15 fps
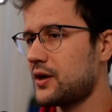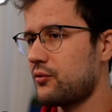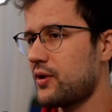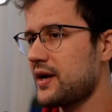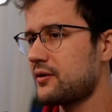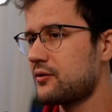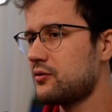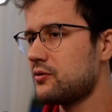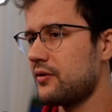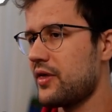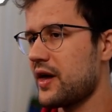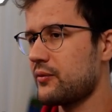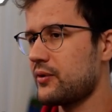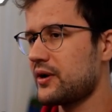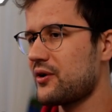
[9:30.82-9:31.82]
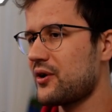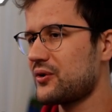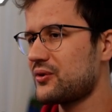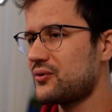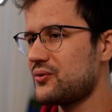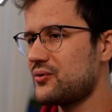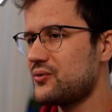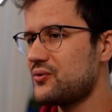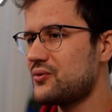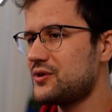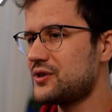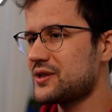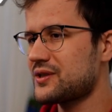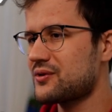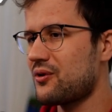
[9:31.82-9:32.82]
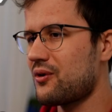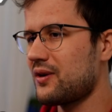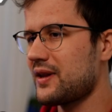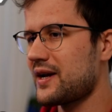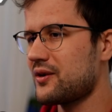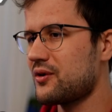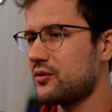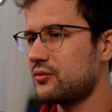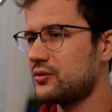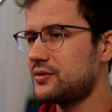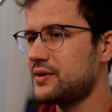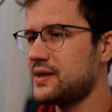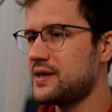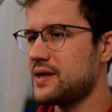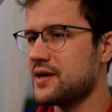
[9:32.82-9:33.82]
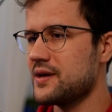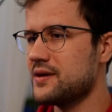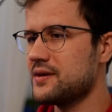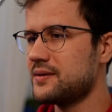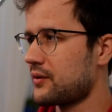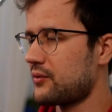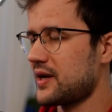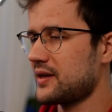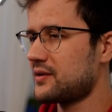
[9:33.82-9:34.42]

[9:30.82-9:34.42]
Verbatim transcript: All right, cool. Then we're going to just call a go routine here, right?